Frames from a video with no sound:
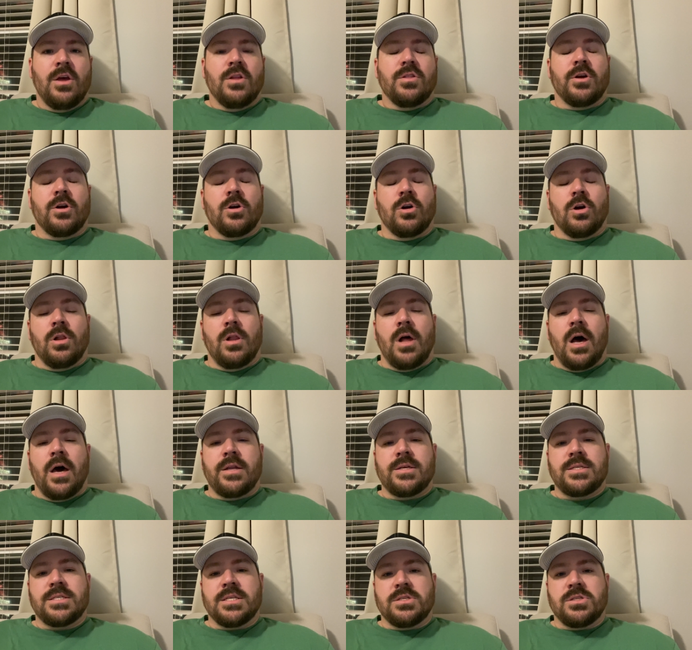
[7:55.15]
there are a lot
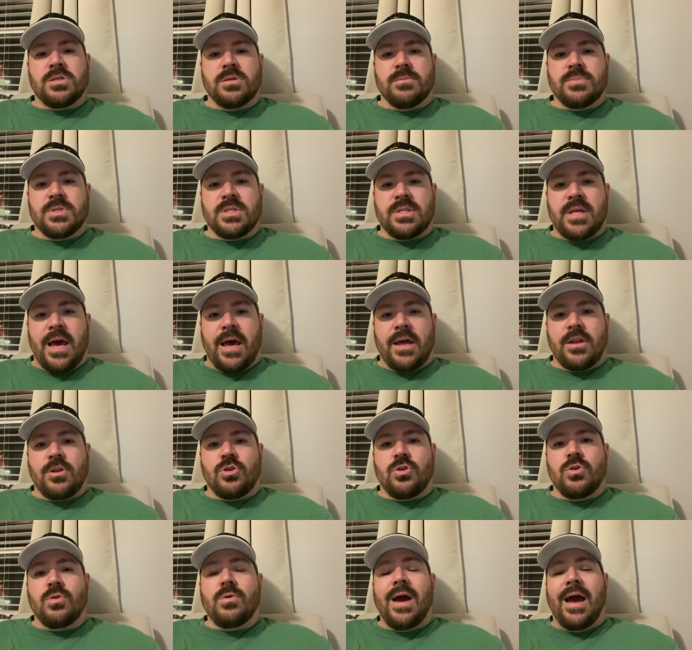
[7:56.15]
of systems that
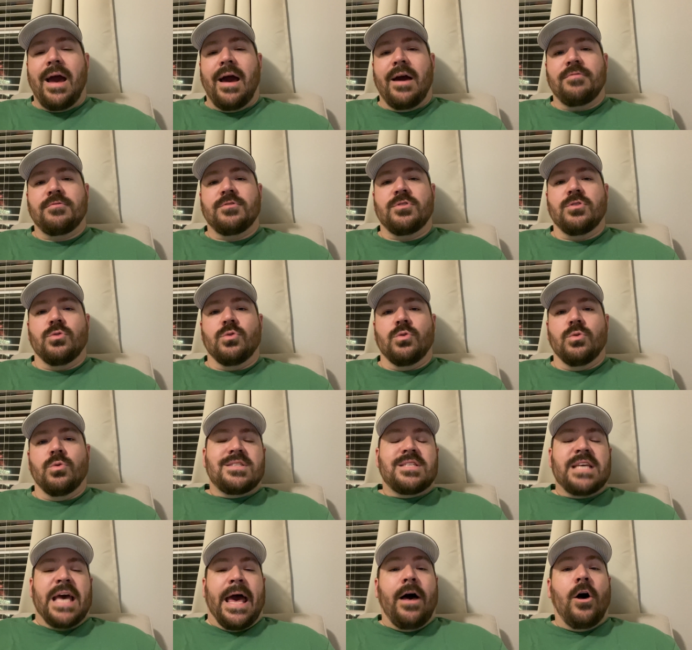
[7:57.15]
you have to
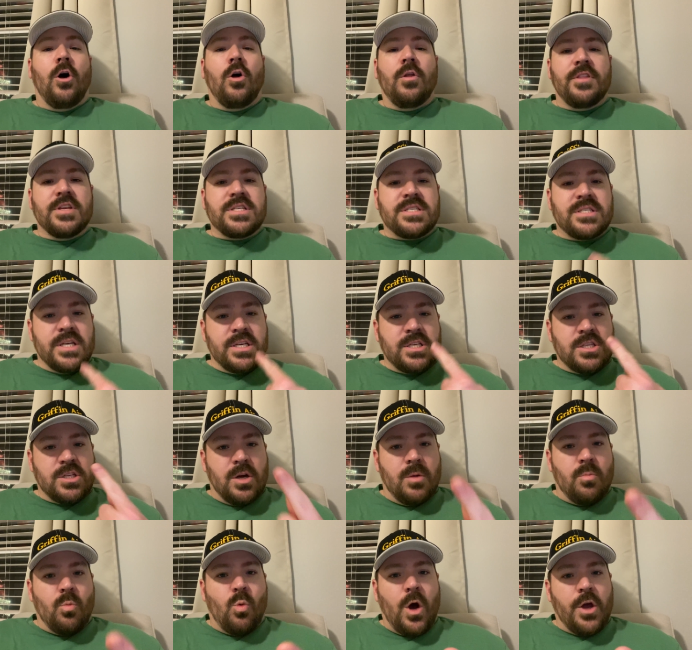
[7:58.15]
tell the
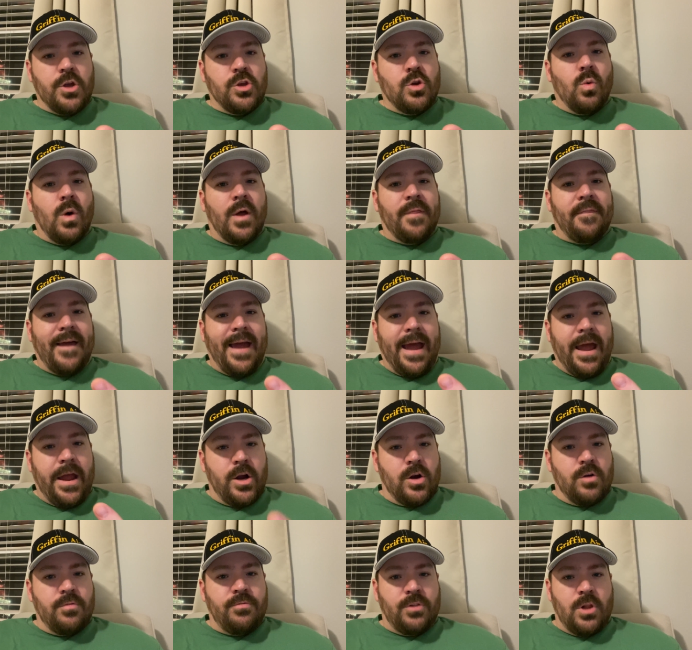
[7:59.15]
system what you want the
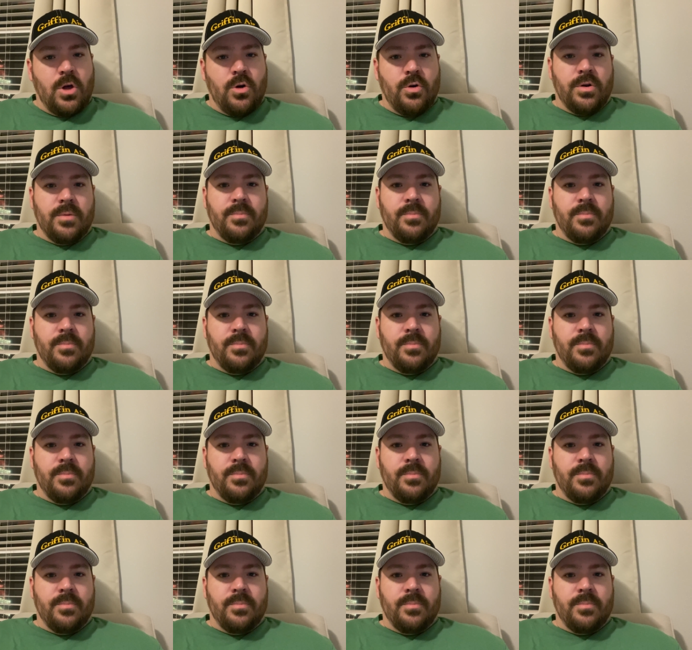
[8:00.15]
airflow to